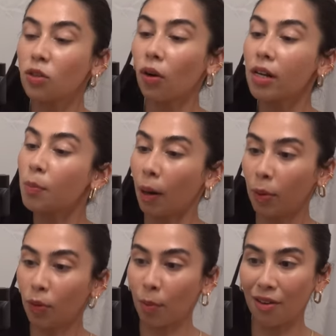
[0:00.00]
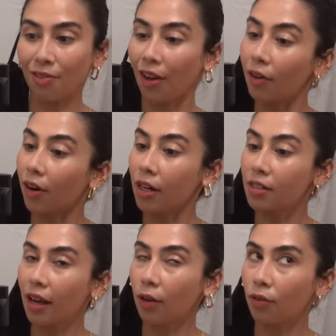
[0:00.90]
store is probably one of my
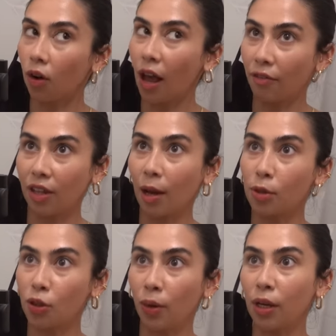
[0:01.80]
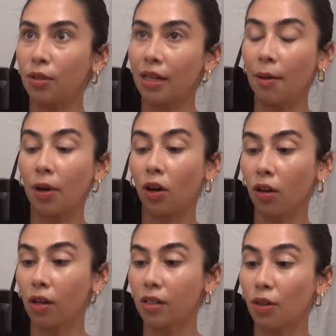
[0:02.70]
favorites out of everything I'm showing you today
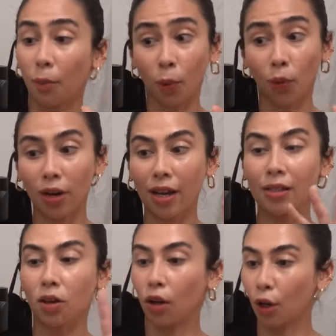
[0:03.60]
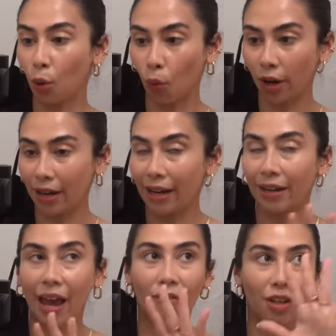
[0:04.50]
because number one, it's color
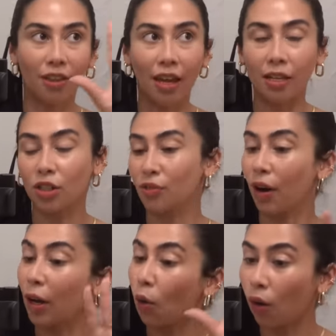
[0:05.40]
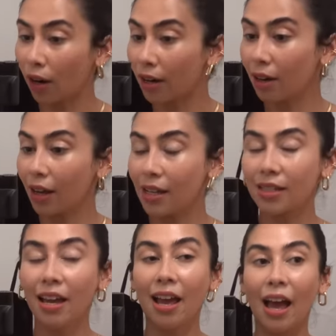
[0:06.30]
coordinated. Everything is just very organized.